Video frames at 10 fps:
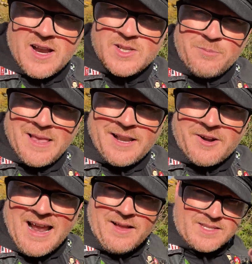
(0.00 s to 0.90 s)
don't play in your
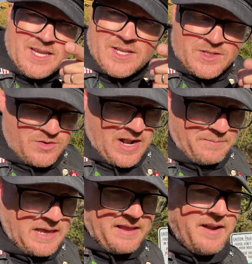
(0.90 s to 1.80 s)
house. Do not
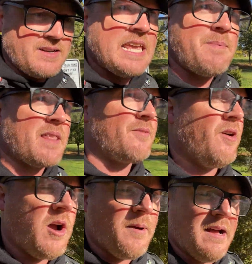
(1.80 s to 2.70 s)
play in theirs. Keep out of the
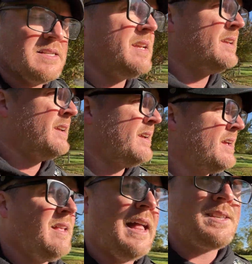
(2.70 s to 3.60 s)
frog pond.
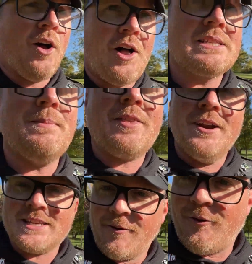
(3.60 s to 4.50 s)
That's awesome that there
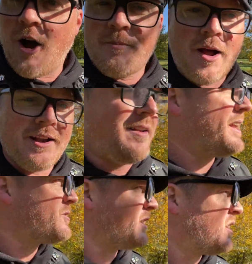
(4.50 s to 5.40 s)
is a frog pond here. That
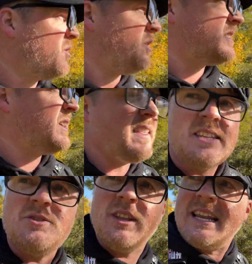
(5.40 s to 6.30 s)
is really cool. So again, this
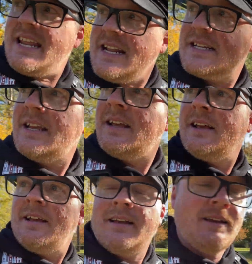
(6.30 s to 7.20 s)
is really neat.
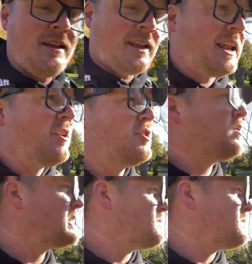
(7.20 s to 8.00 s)
You can hear they're doing some